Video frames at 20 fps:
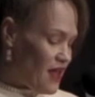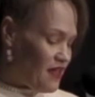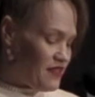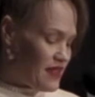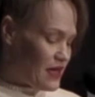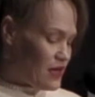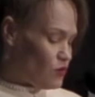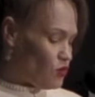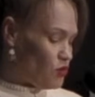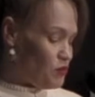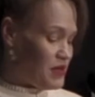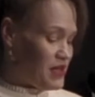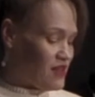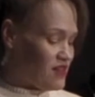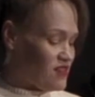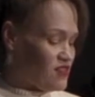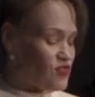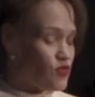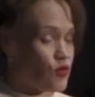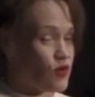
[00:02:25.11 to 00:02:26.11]
that it will be a
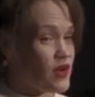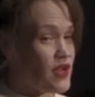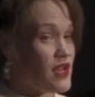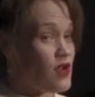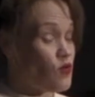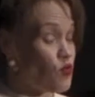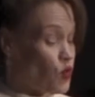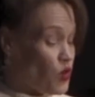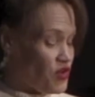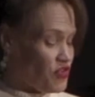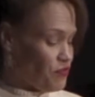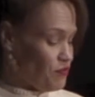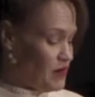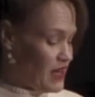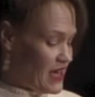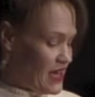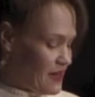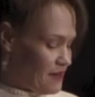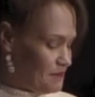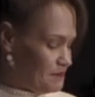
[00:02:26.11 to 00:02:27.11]
story worth
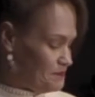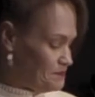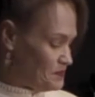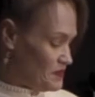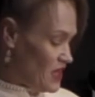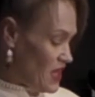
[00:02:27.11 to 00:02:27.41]
reading.